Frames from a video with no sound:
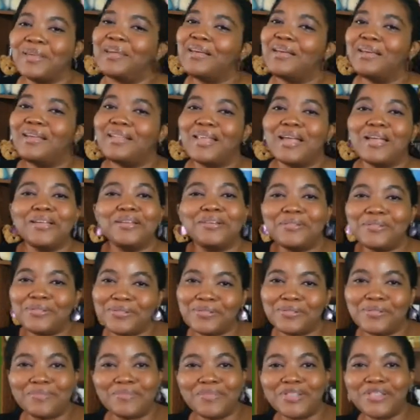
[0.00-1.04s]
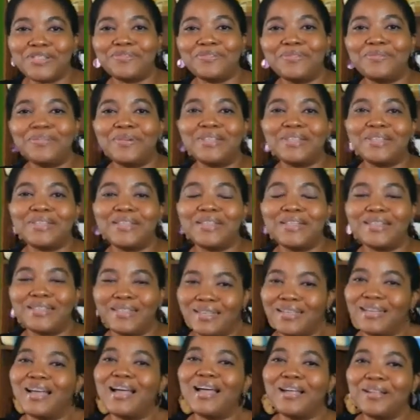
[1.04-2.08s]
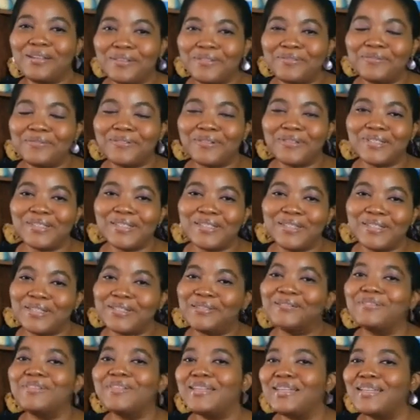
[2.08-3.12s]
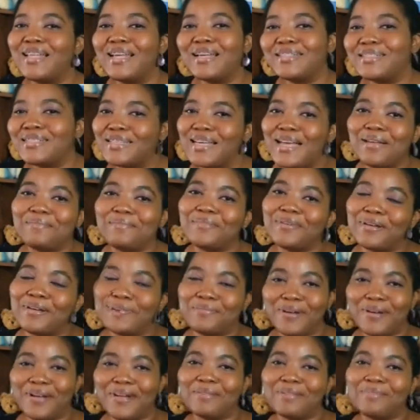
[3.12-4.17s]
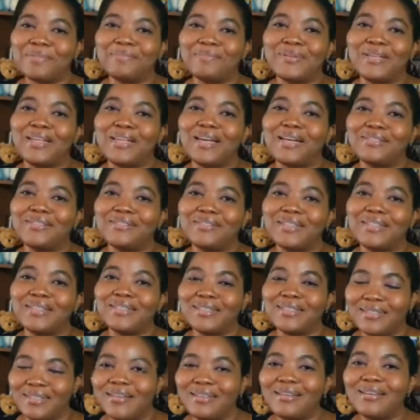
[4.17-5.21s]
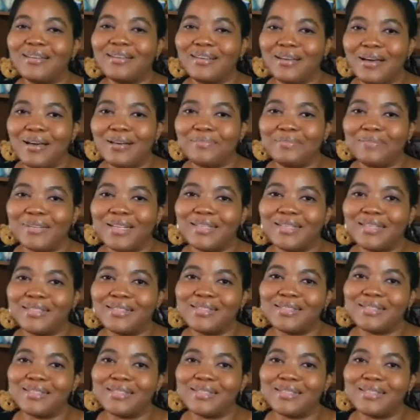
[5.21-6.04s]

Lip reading: Thank you so much for watching. I look forward to seeing you the next time on Pocketbook Pediatrics. God bless.